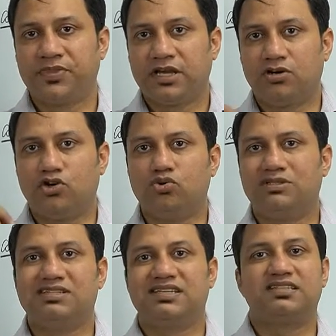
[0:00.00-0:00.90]
do
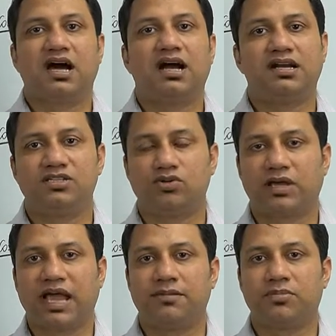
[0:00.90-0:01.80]
this as hard as you
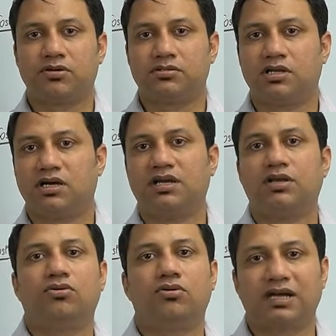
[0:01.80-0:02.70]
can, because the learning
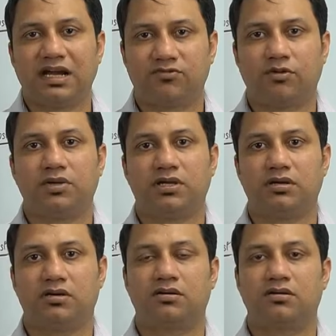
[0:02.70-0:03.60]
you're going to get from
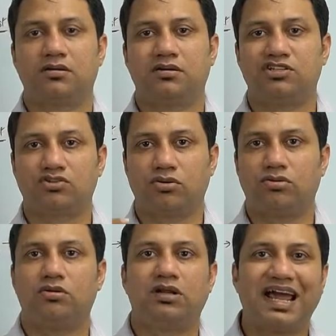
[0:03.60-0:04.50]
here is going to
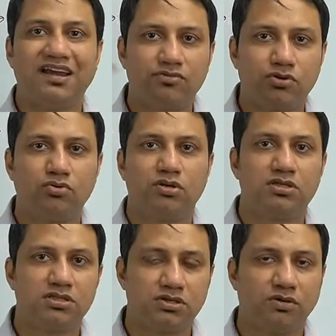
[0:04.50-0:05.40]
drive
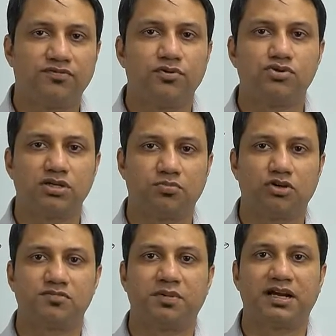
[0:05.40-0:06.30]
towards your future
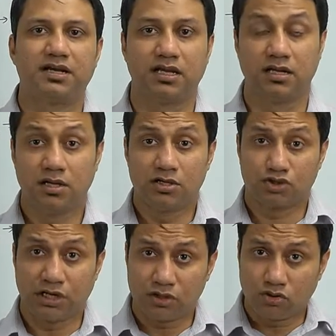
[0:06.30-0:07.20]
prosperity. So
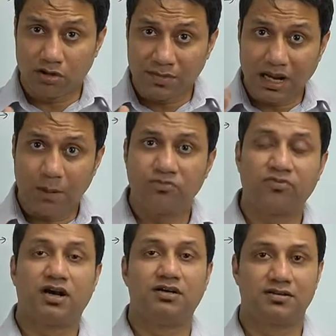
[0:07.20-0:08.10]
he told me
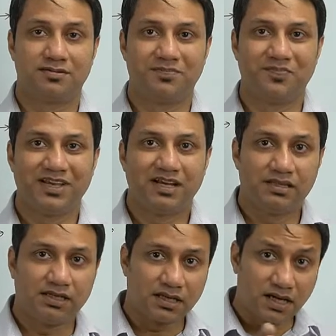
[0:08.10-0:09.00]
upfront
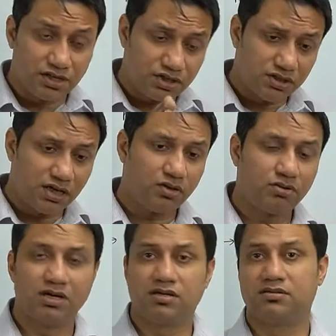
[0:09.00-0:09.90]
that the condition that you're
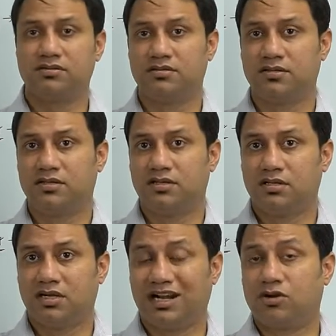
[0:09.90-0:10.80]
in,
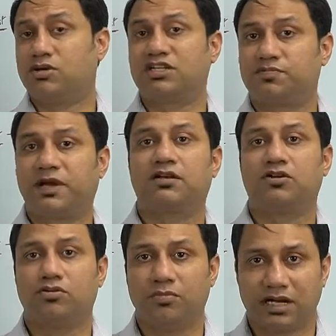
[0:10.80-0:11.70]
I don't expect you
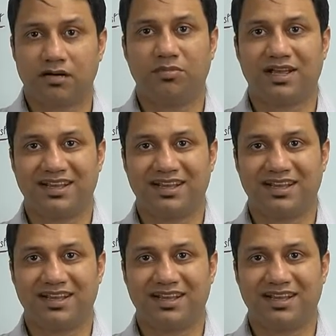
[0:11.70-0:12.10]
to make it big.